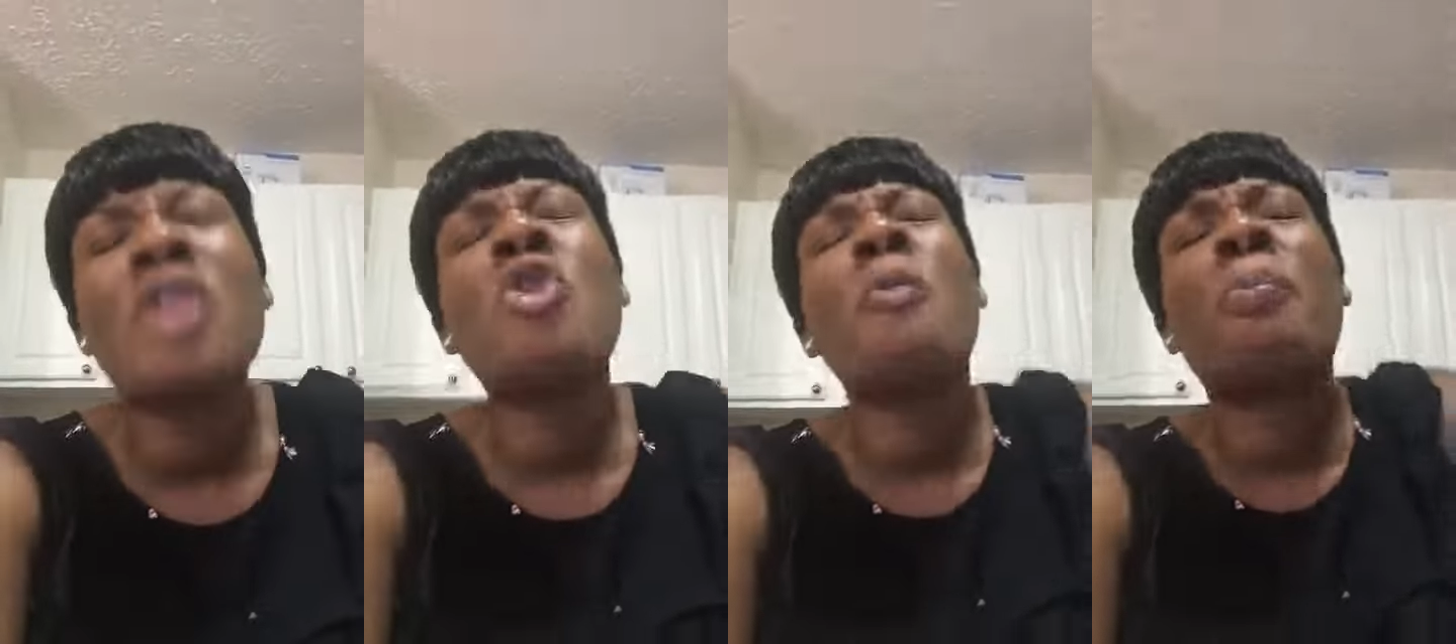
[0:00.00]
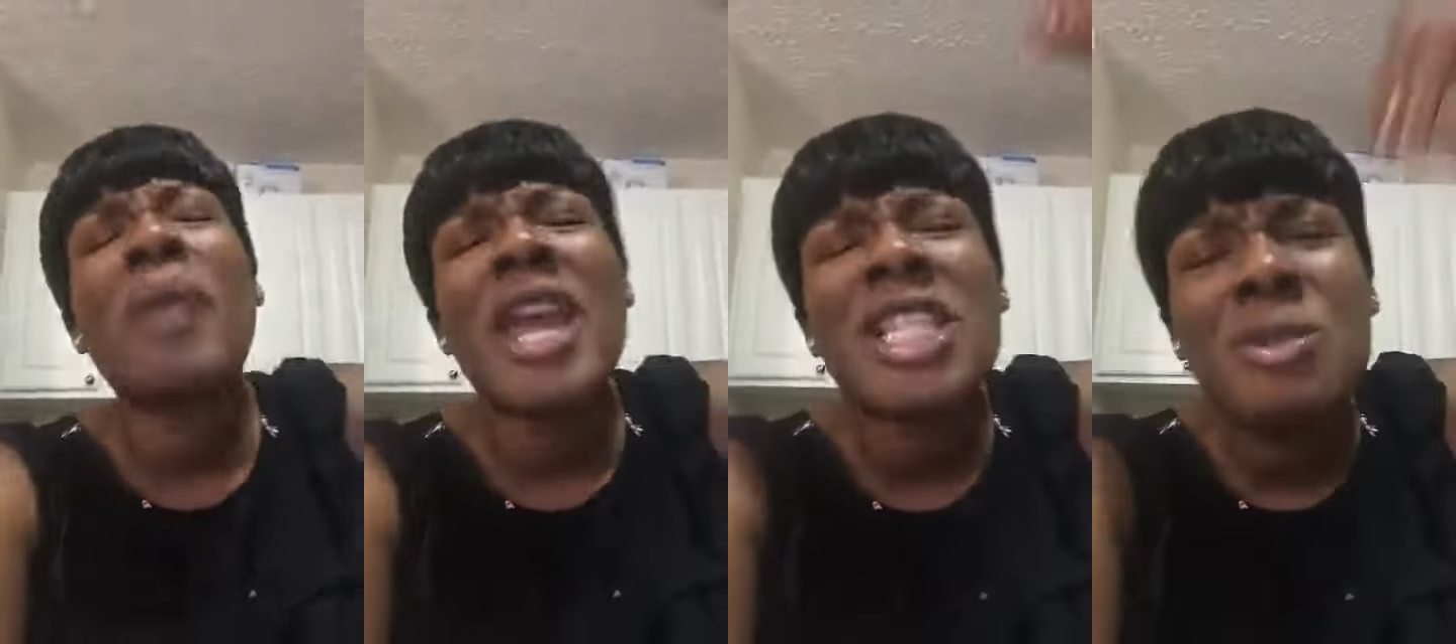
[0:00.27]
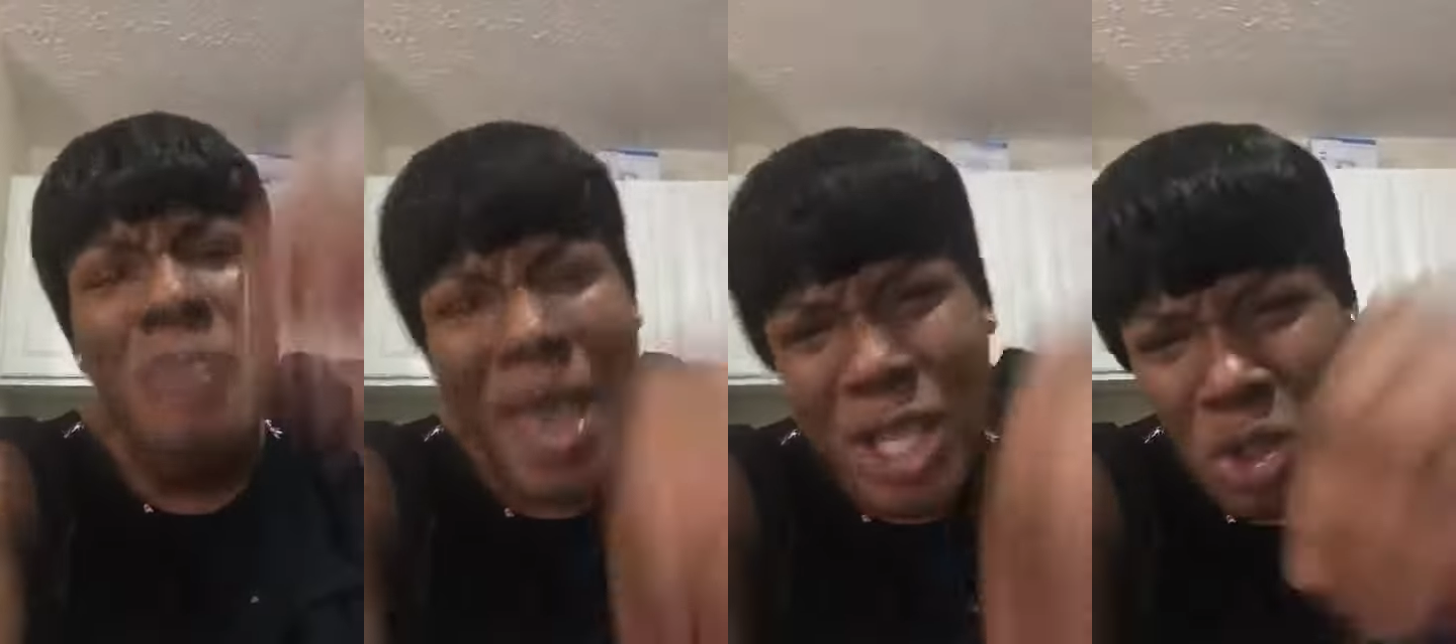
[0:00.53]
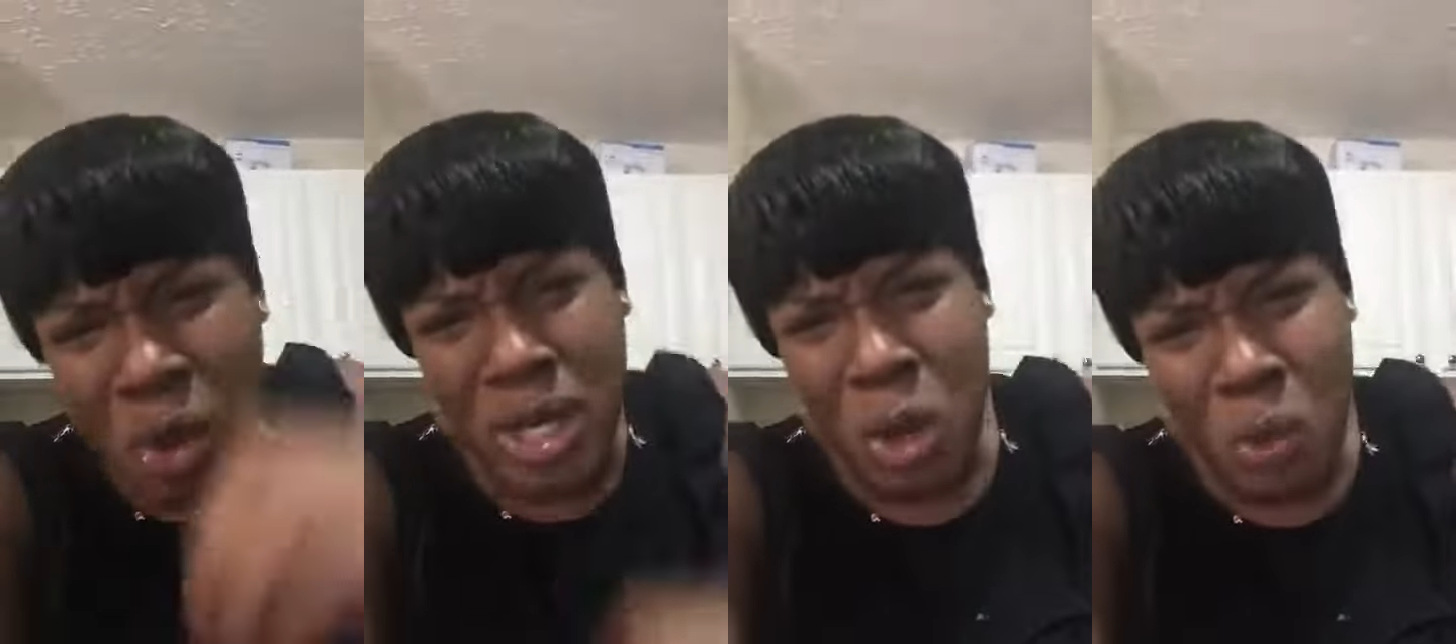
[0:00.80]
You pray
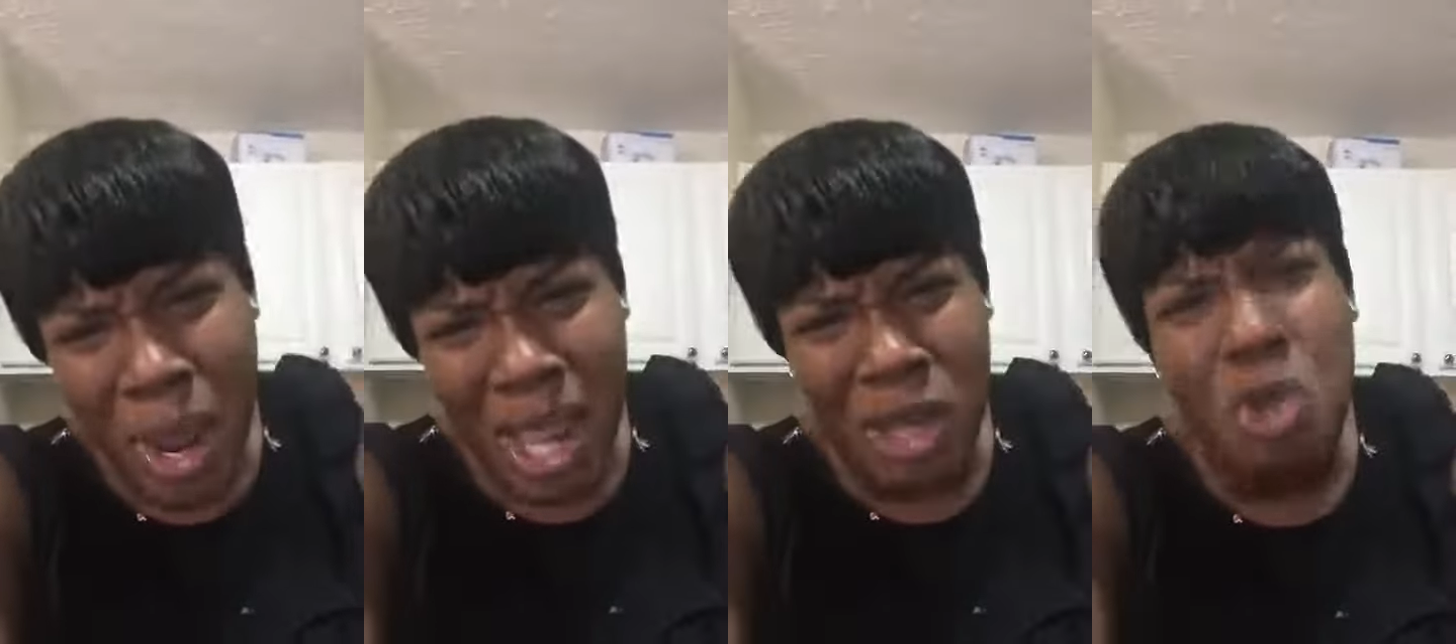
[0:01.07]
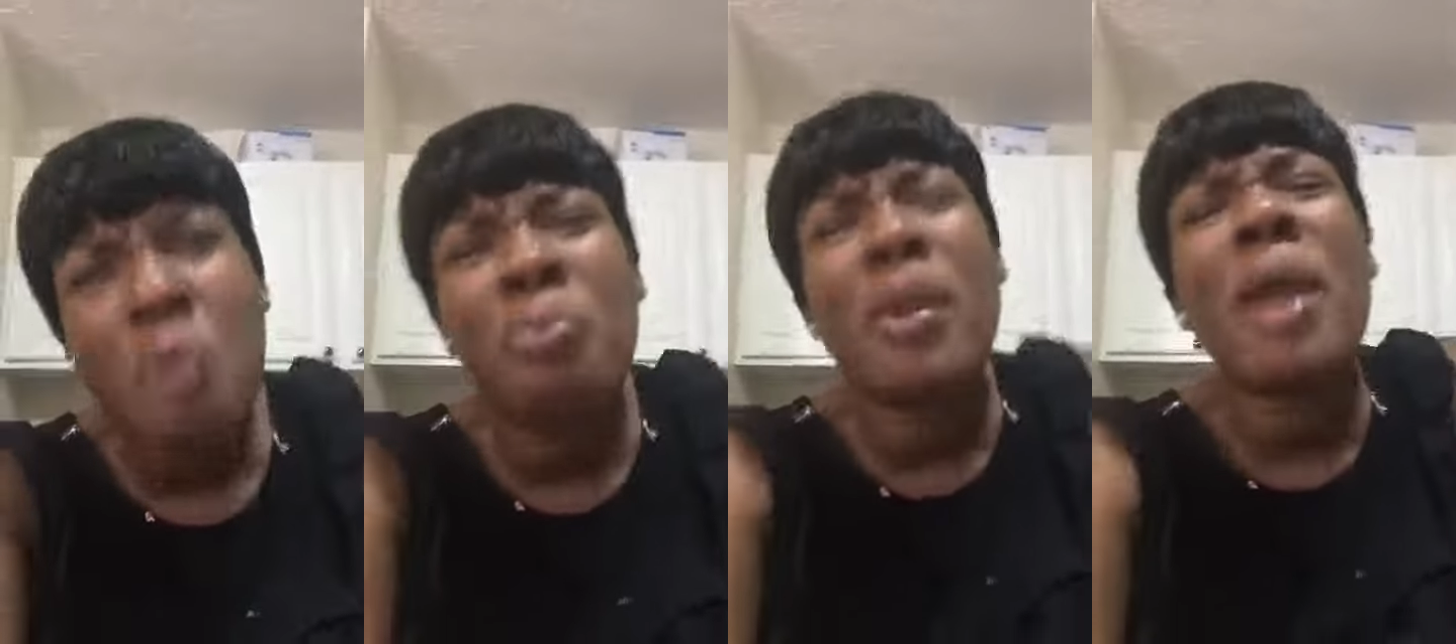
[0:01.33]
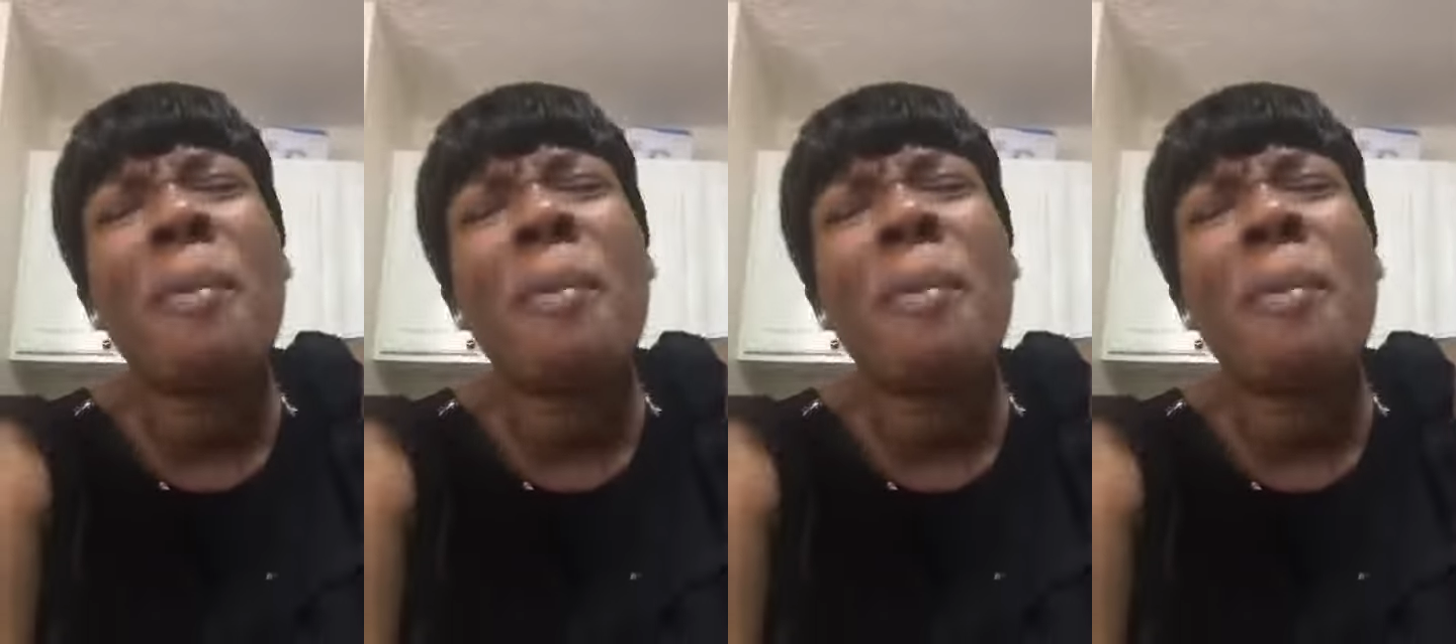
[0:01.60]
based on the word, you pray